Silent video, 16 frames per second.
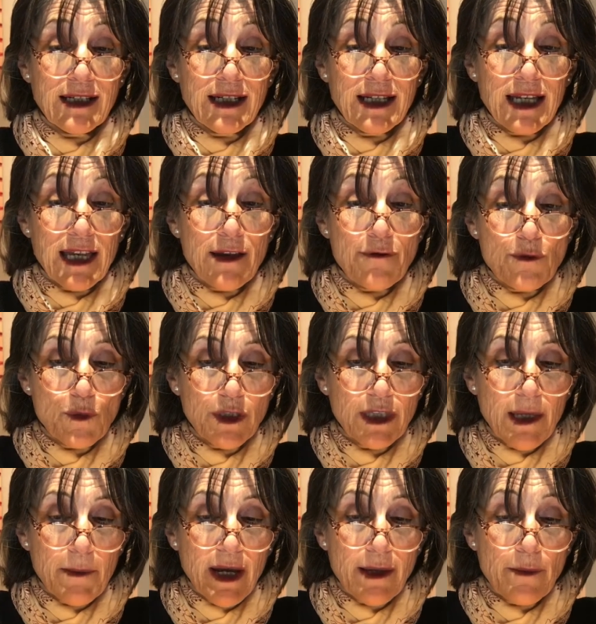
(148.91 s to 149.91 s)
even when they
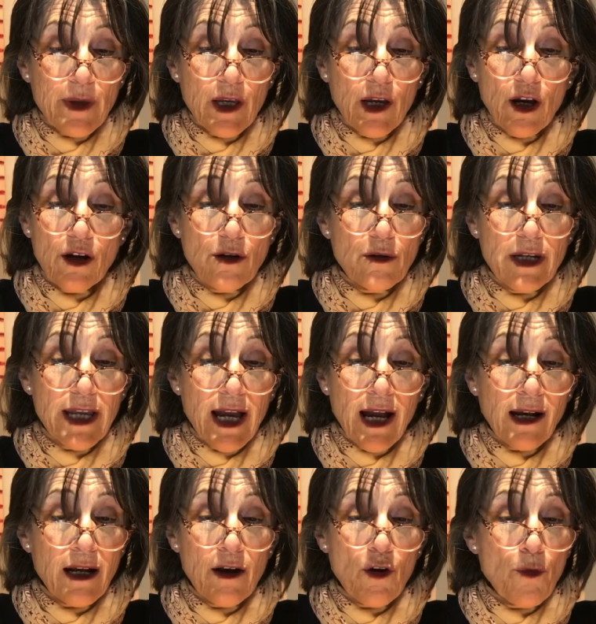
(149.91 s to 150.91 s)
might be wholly
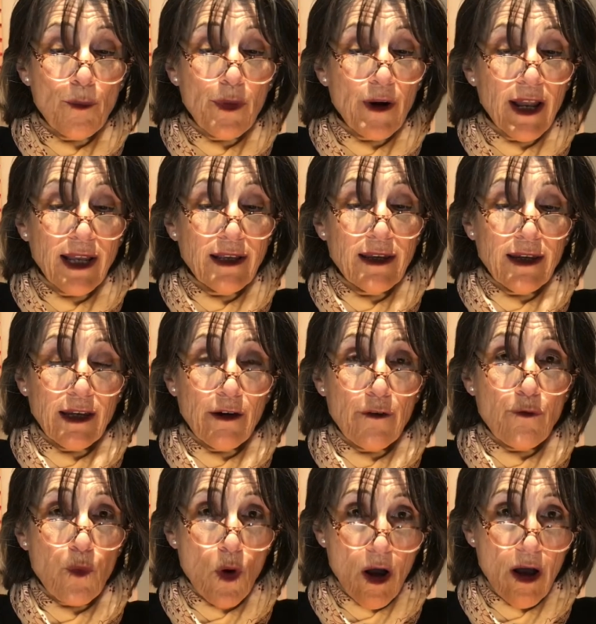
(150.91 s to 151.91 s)
uncomprehending of
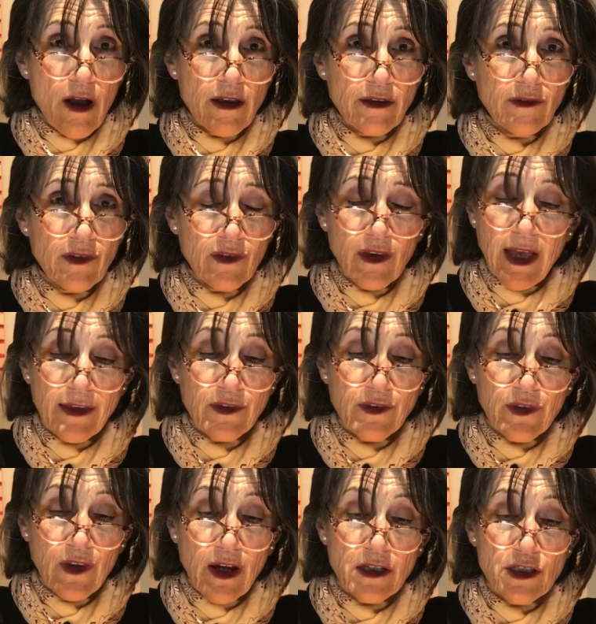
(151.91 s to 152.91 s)
words as
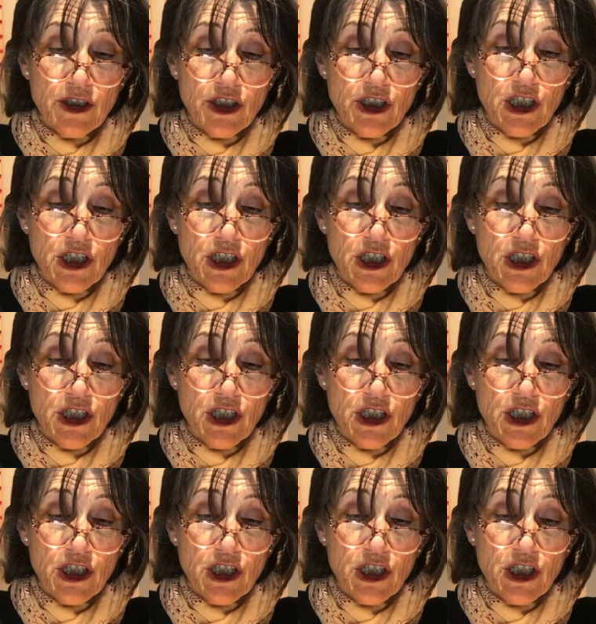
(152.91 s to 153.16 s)
such.